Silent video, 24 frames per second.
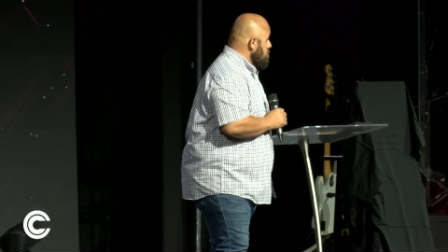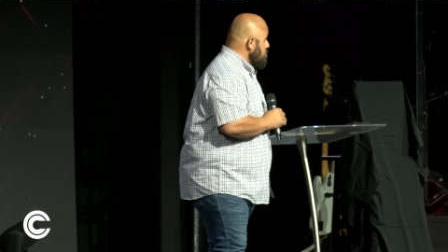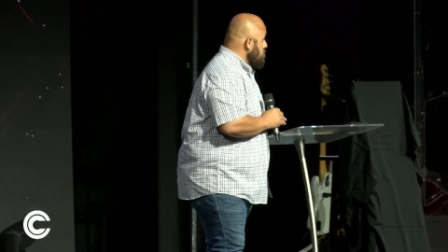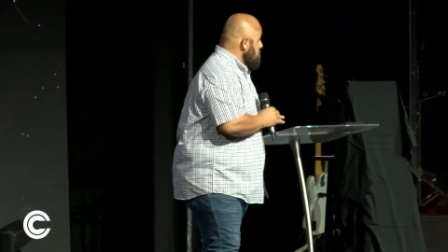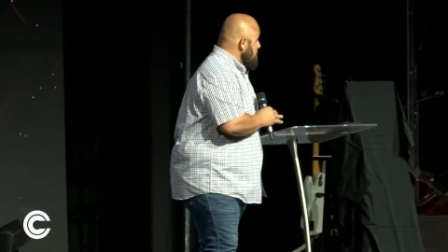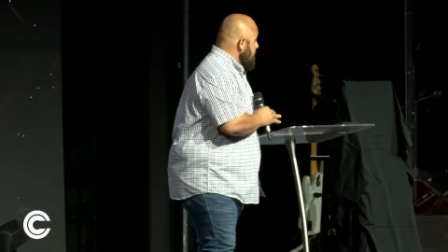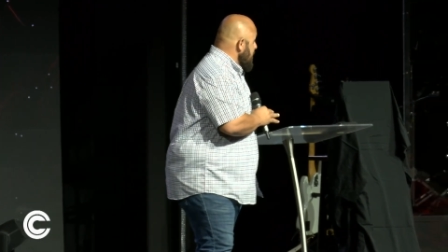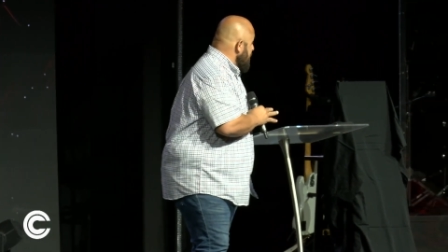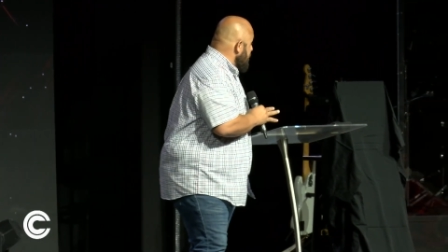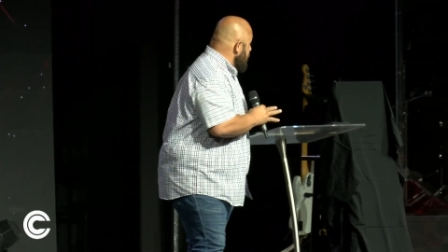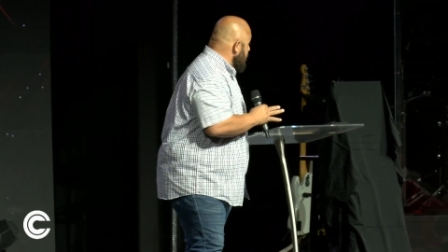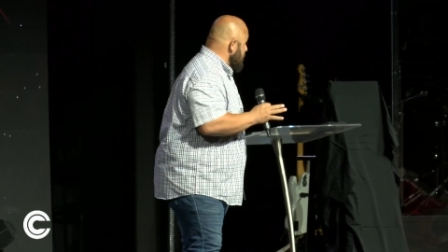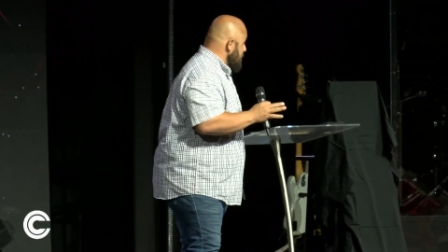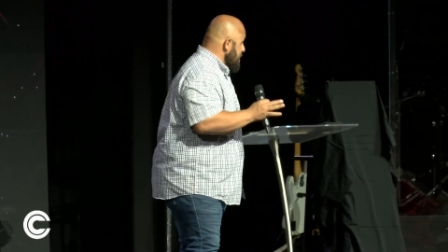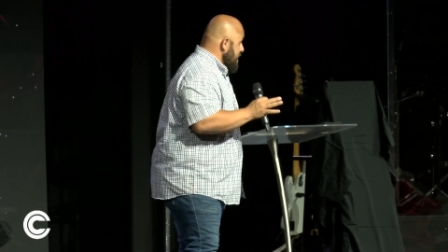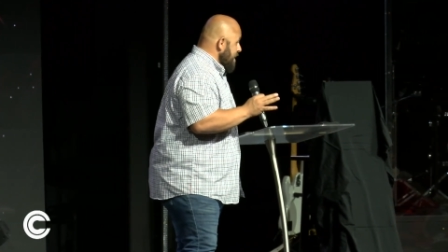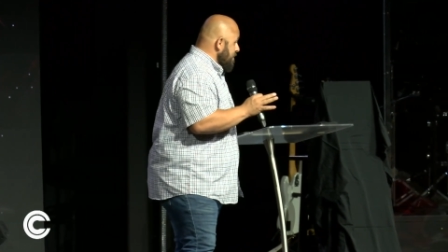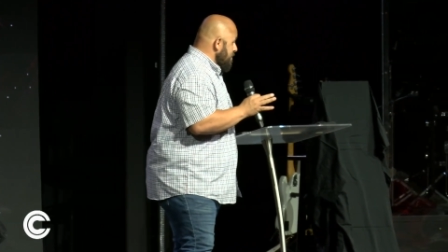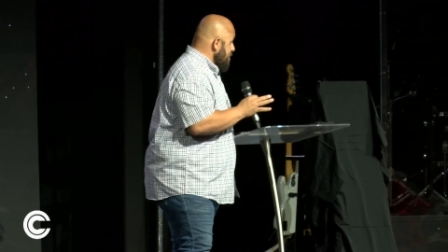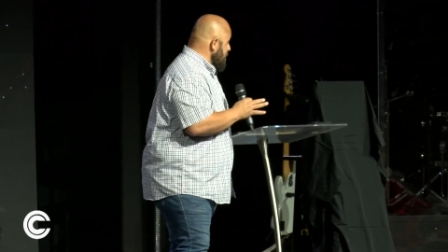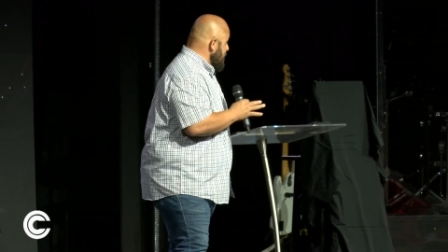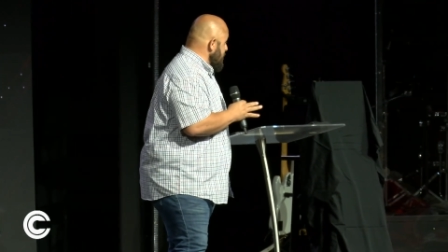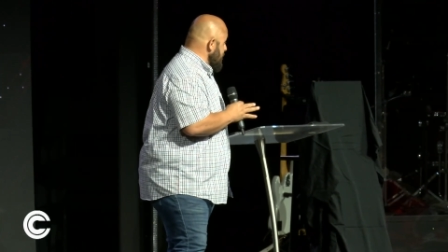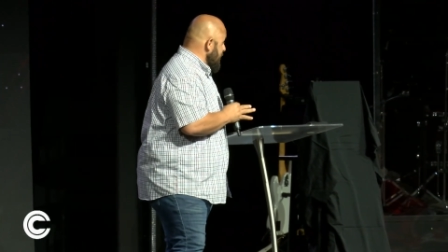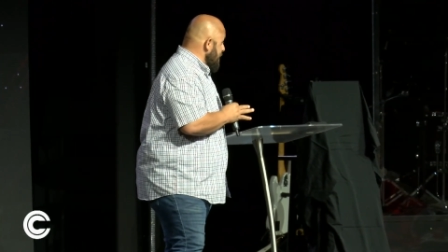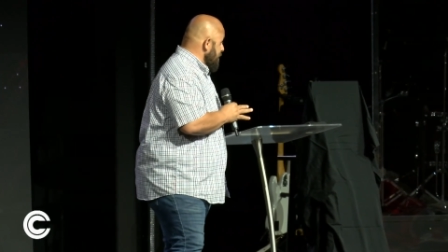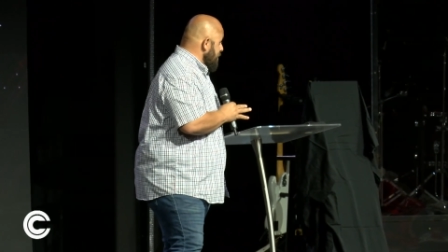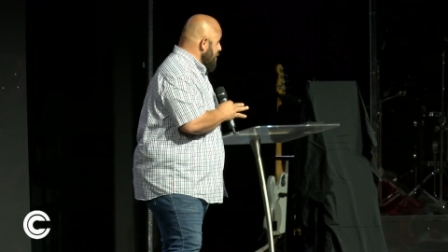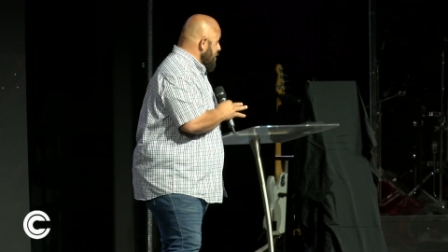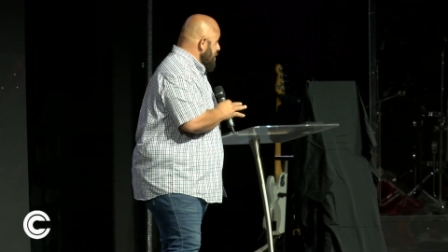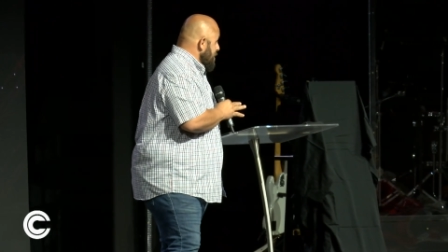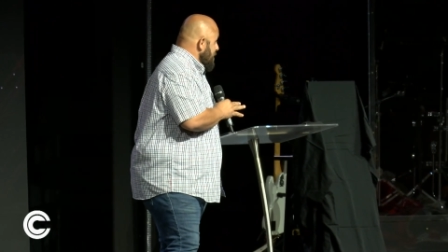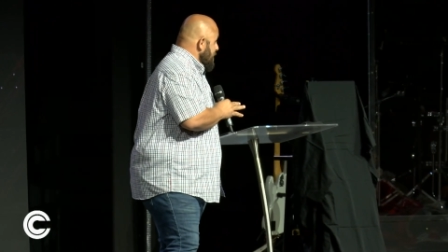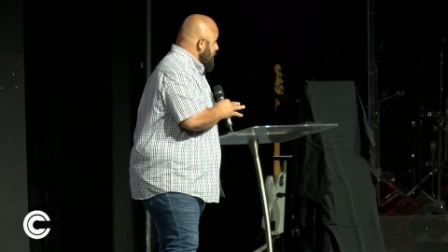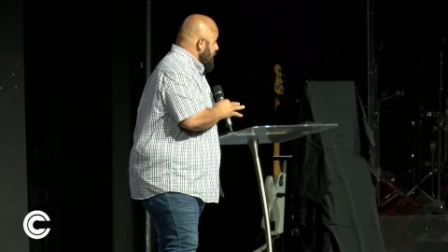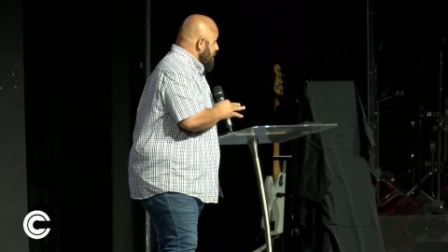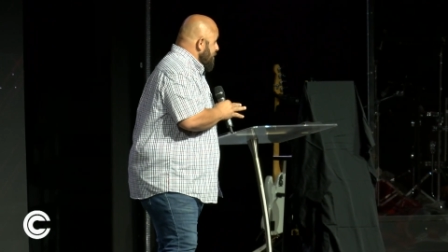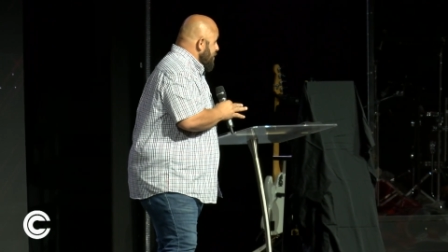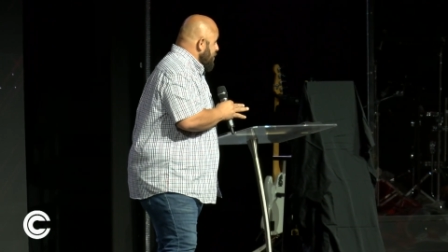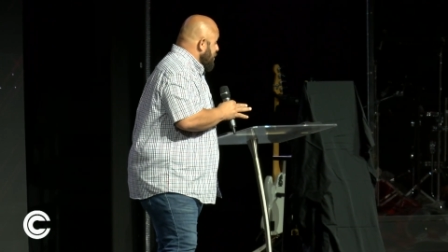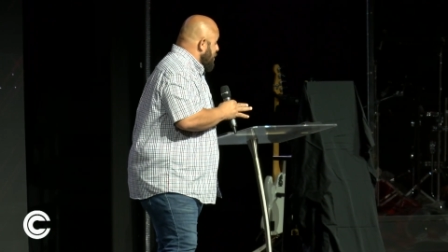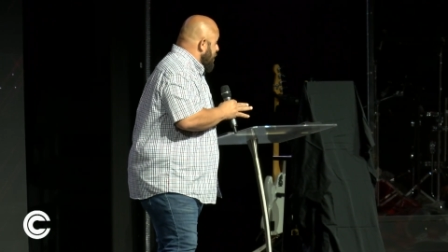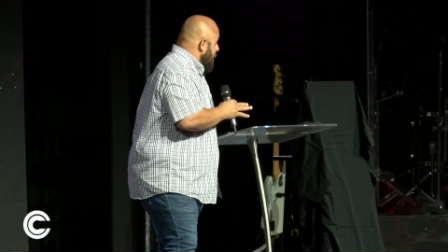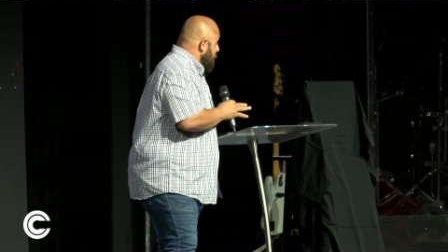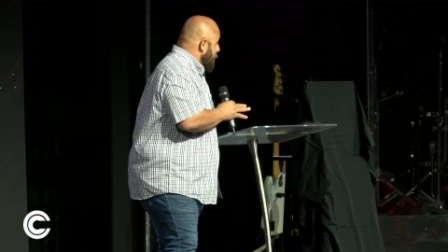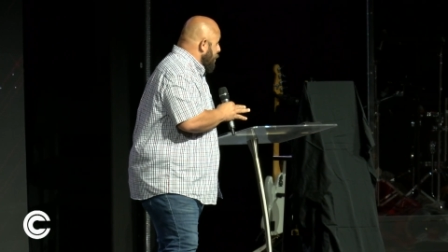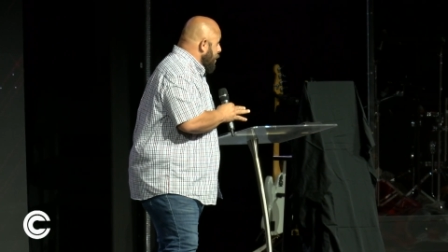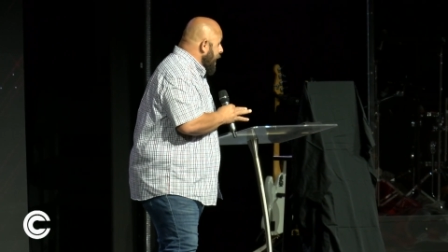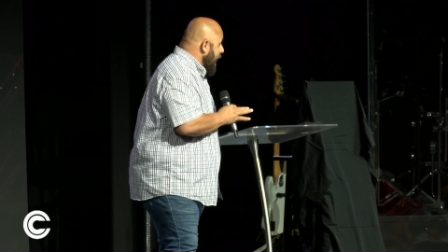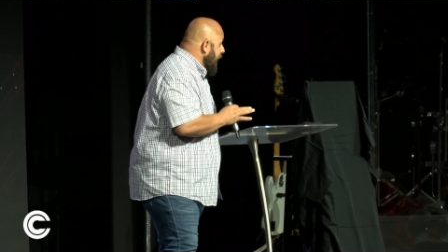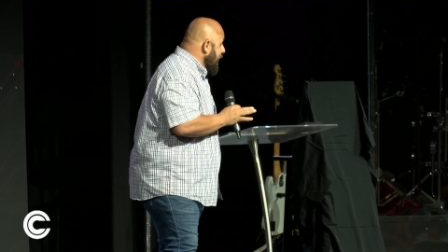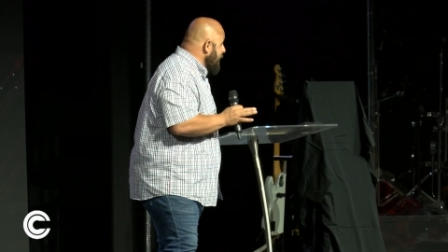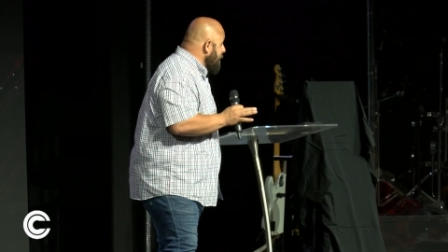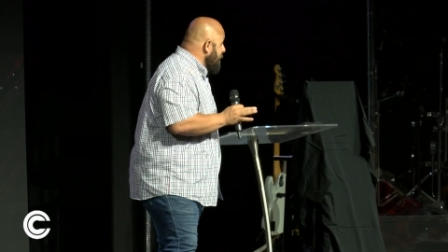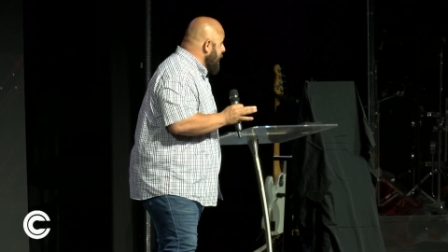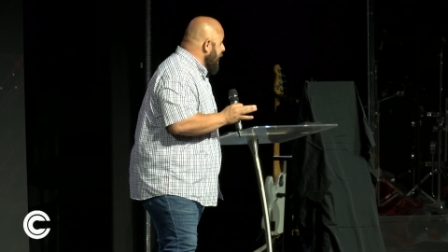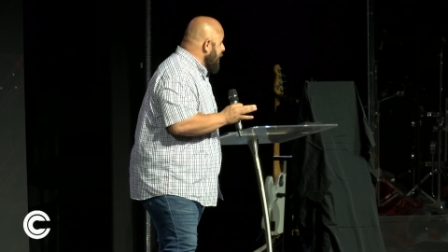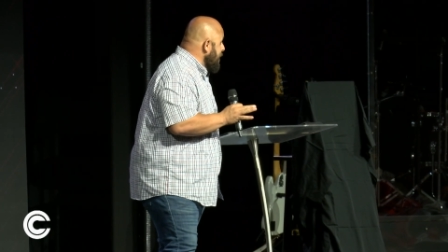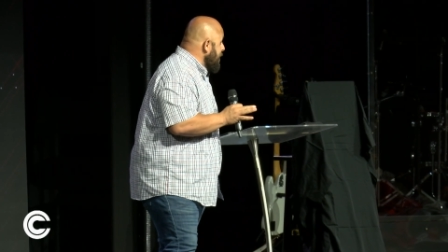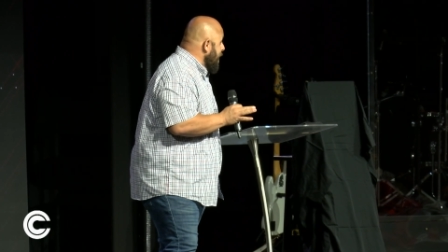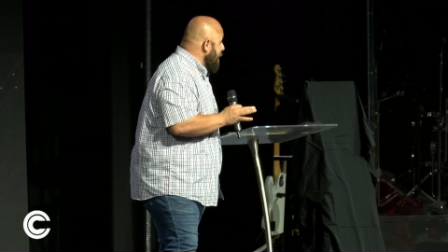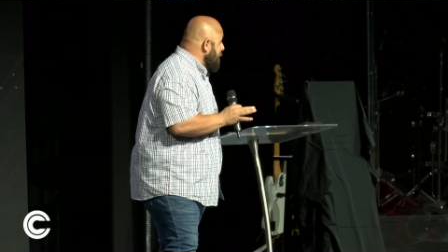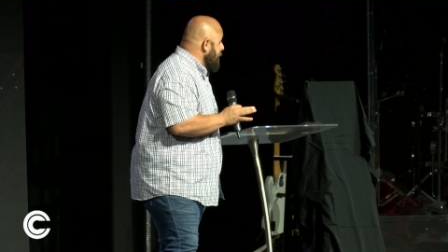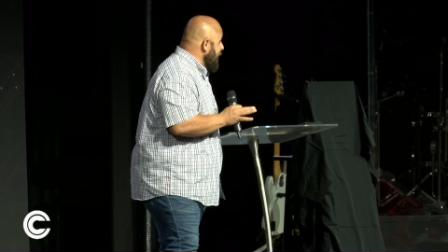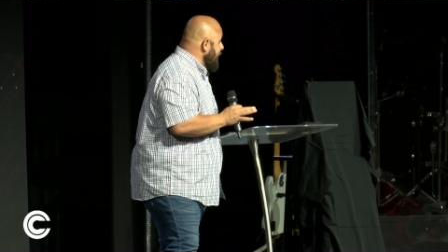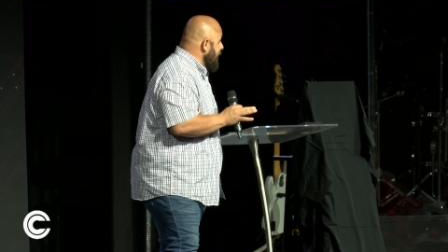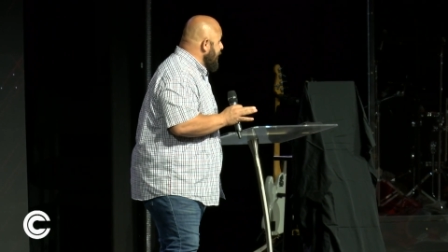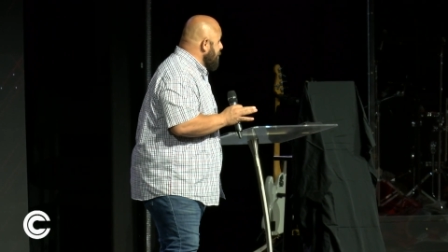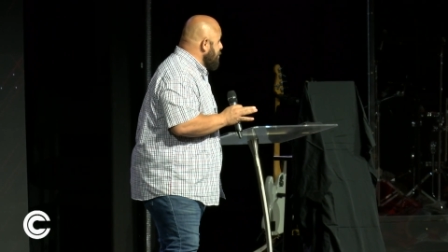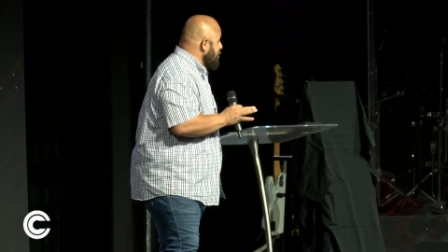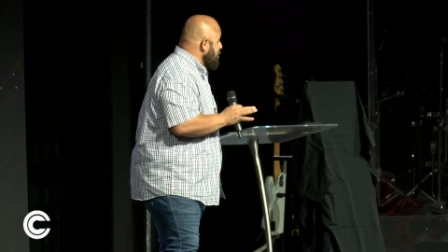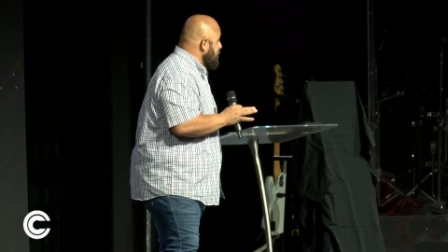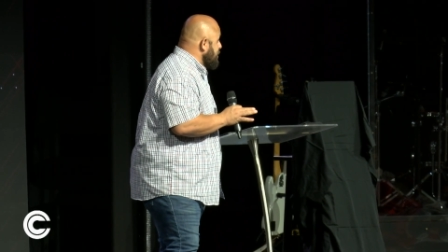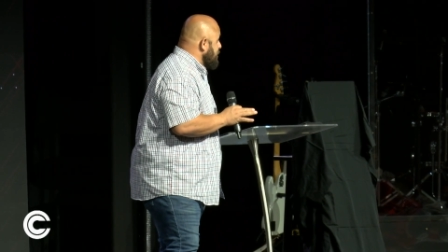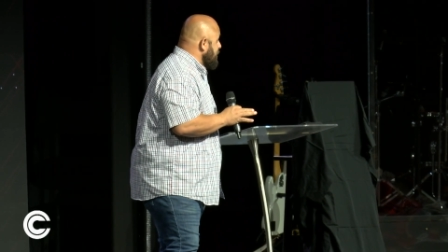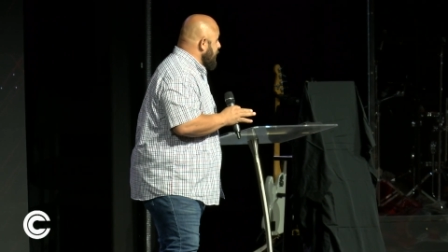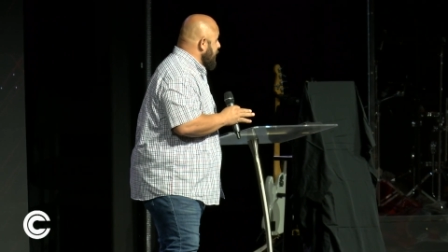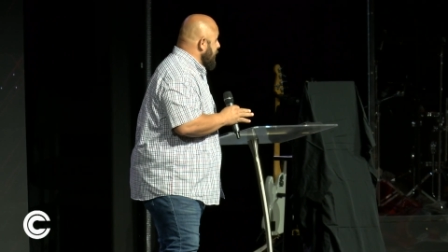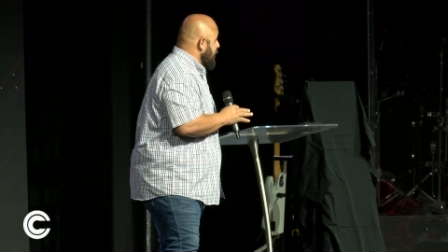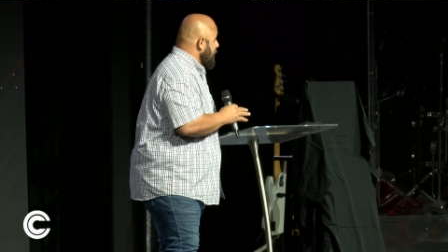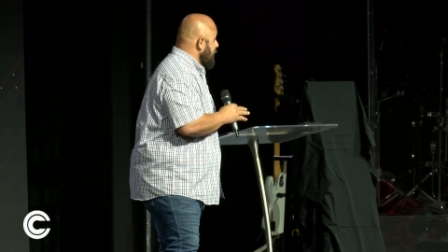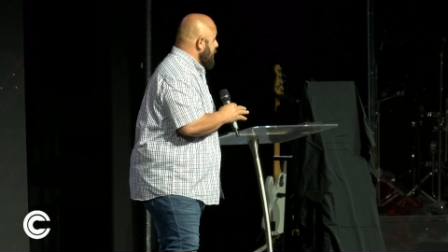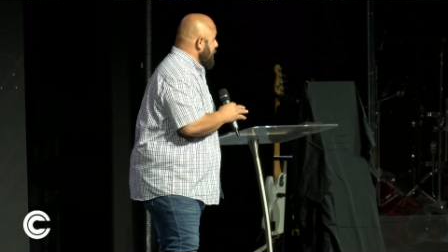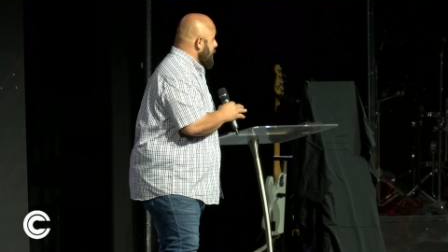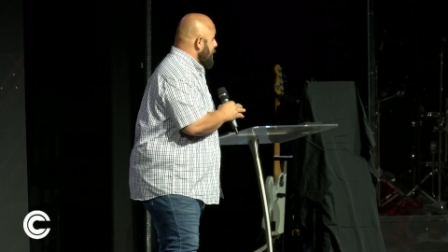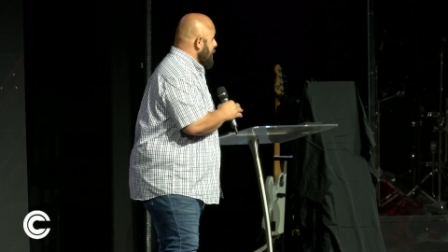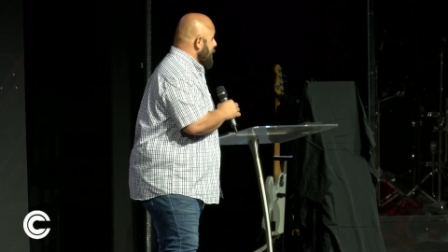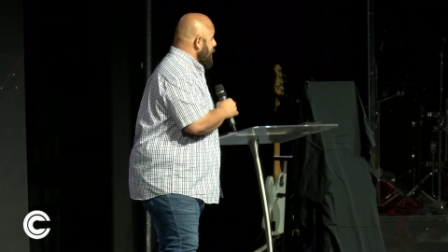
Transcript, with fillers: Never, never, never, never complained about not being able to see.